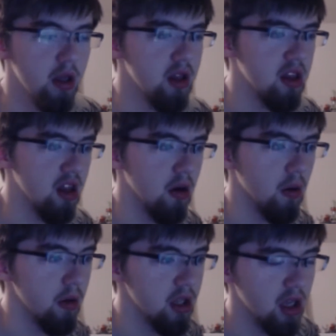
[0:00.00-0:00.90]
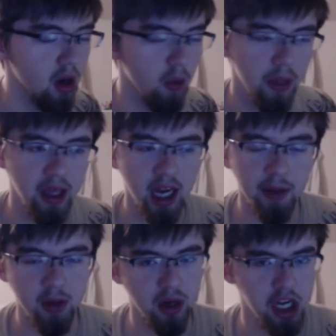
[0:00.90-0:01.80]
So you can only get
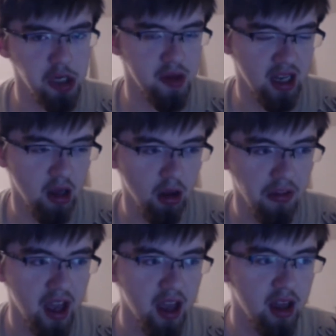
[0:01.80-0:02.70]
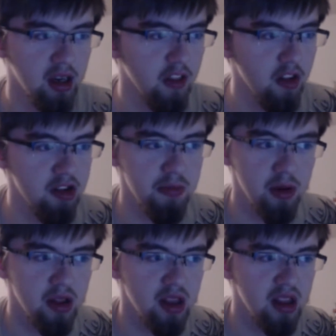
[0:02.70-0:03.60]
up to 100% health, and those
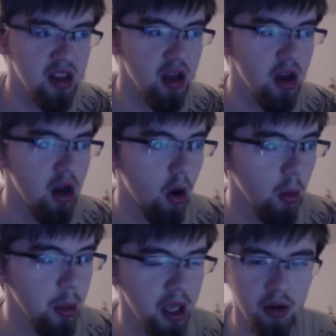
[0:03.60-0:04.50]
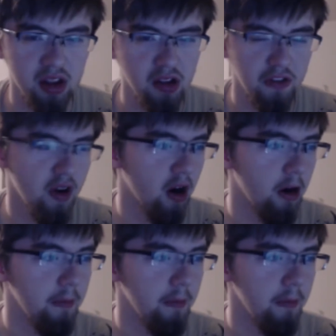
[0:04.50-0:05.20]
boosts only go so far.